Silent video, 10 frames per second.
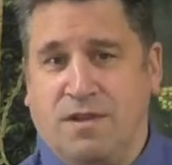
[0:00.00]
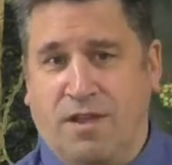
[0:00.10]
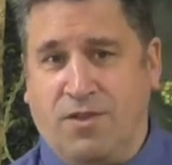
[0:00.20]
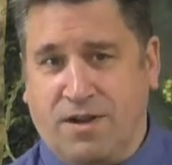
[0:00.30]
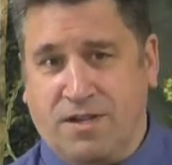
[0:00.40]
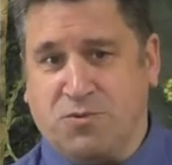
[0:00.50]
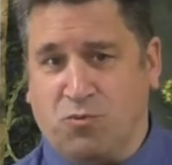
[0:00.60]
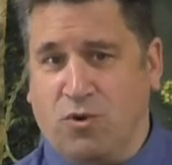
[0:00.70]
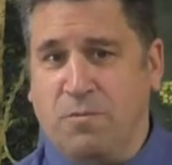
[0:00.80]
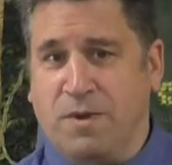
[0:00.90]
I thought it's
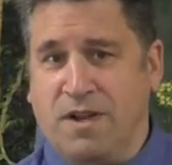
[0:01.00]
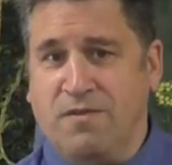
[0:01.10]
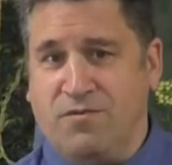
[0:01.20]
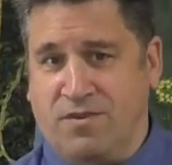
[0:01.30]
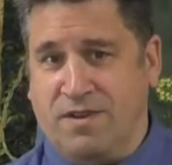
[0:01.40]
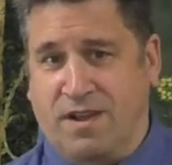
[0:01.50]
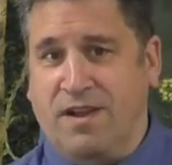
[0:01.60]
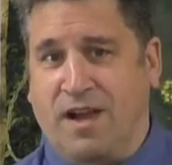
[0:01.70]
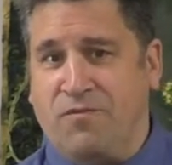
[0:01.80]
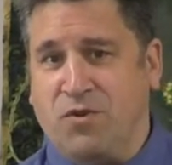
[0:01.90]
warm enough. Uh,
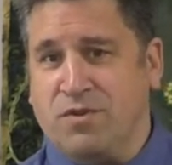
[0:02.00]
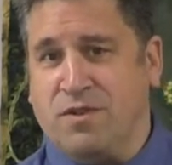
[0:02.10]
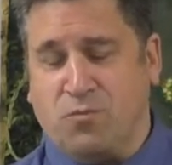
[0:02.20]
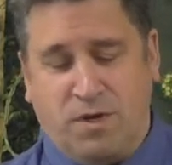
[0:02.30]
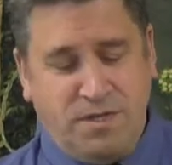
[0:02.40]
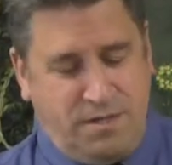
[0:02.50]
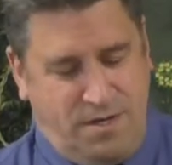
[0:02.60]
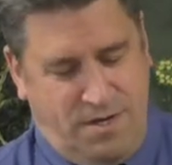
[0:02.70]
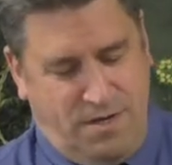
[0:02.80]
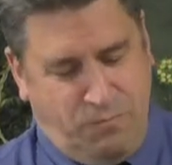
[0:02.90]
I felt it was.
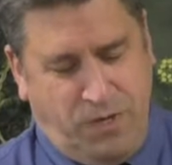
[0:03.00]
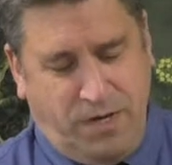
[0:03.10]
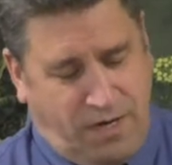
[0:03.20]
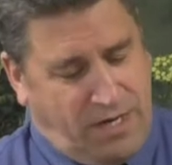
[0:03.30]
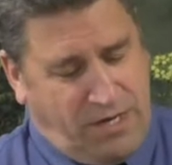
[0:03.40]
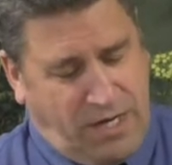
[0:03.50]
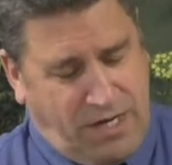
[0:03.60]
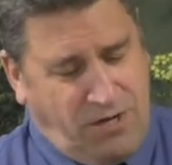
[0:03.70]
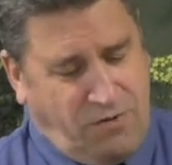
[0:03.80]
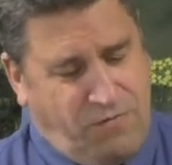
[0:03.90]
Being a
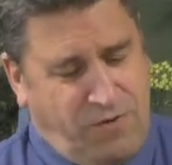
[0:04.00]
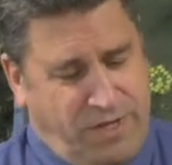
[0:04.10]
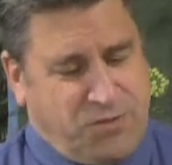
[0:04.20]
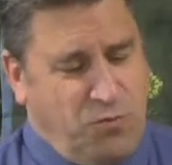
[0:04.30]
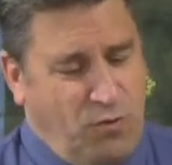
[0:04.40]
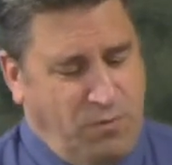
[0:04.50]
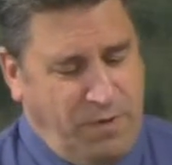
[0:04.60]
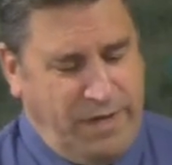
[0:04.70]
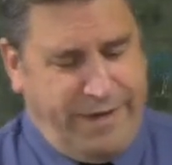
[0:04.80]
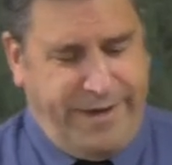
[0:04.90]
Canadian, you feel that's warm.